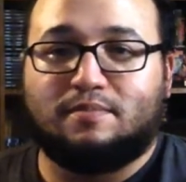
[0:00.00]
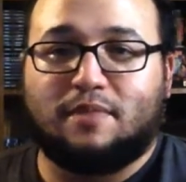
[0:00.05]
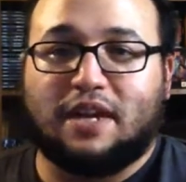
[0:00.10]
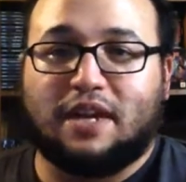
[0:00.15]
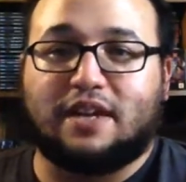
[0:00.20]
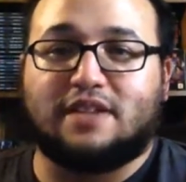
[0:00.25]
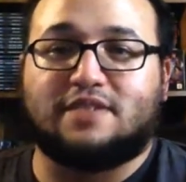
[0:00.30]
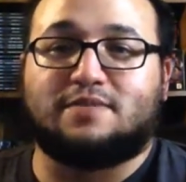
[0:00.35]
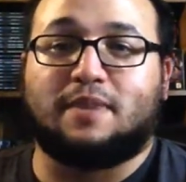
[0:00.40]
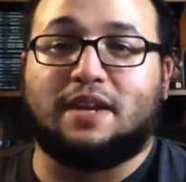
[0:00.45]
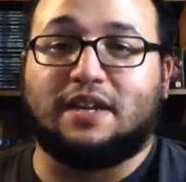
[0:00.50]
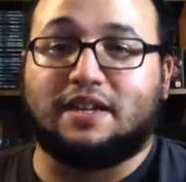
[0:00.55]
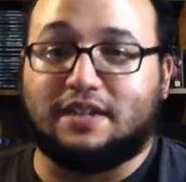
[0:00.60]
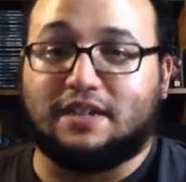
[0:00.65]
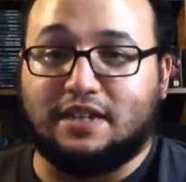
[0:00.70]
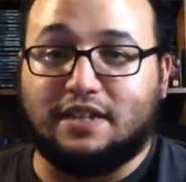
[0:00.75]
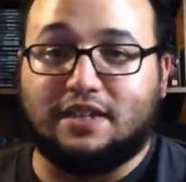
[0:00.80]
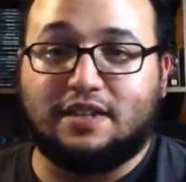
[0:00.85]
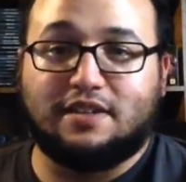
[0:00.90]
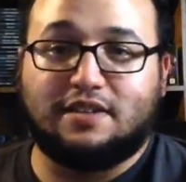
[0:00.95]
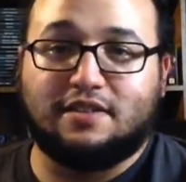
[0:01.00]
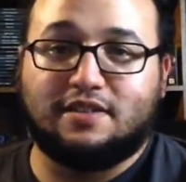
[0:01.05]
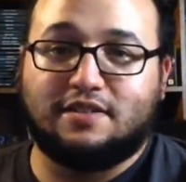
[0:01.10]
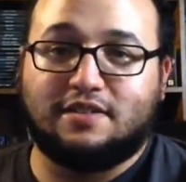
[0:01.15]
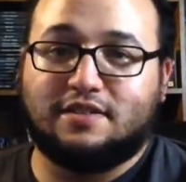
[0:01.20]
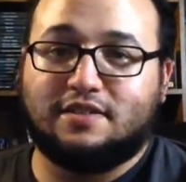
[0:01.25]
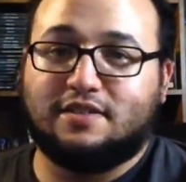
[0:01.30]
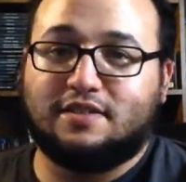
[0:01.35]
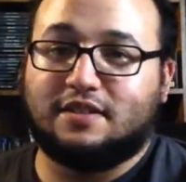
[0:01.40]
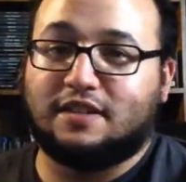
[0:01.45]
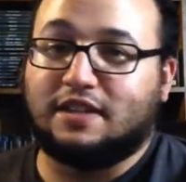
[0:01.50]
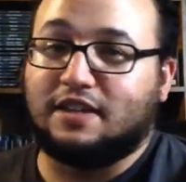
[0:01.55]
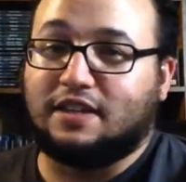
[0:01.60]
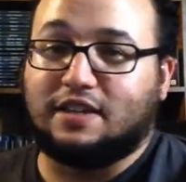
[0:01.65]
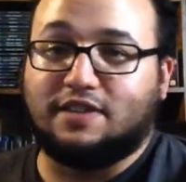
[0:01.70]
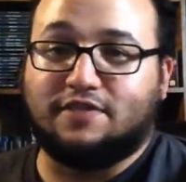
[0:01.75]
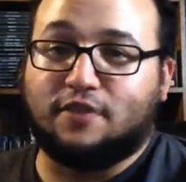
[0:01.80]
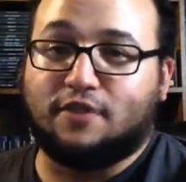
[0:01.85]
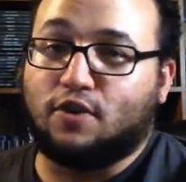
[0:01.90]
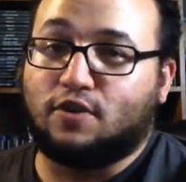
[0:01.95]
I guess my geek,
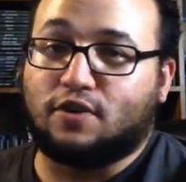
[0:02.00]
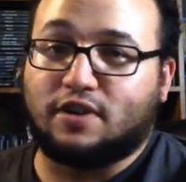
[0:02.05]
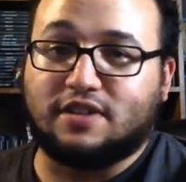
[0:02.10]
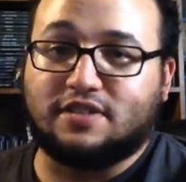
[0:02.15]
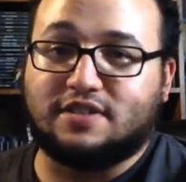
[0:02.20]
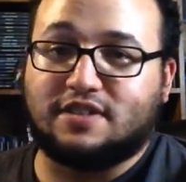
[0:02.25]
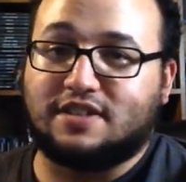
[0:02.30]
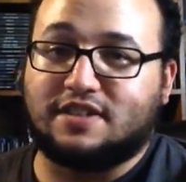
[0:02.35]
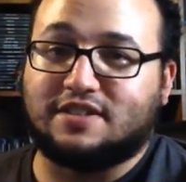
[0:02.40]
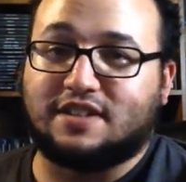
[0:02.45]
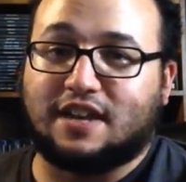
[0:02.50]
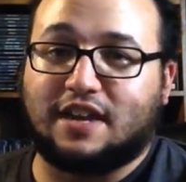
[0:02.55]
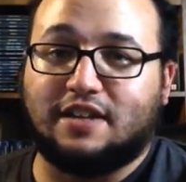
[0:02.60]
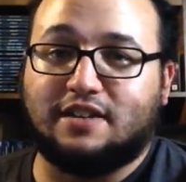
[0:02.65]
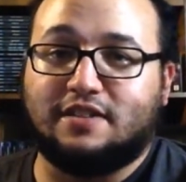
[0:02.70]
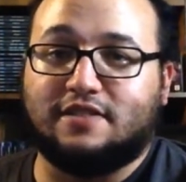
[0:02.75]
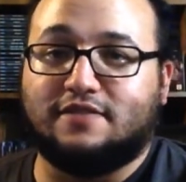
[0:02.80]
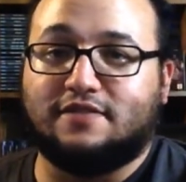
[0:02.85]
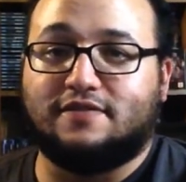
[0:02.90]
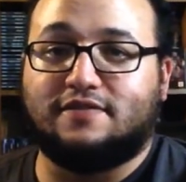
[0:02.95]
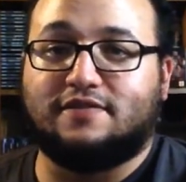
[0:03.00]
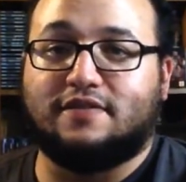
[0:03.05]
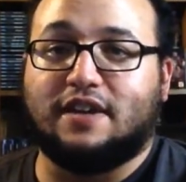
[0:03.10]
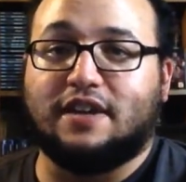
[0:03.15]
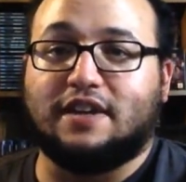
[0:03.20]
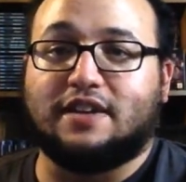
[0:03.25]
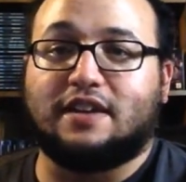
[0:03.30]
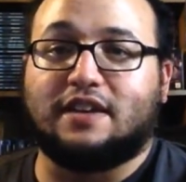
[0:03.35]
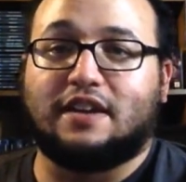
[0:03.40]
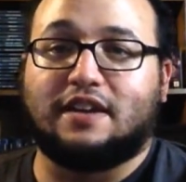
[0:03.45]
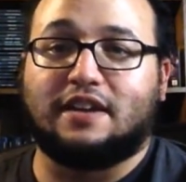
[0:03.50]
geeky focus has kind of like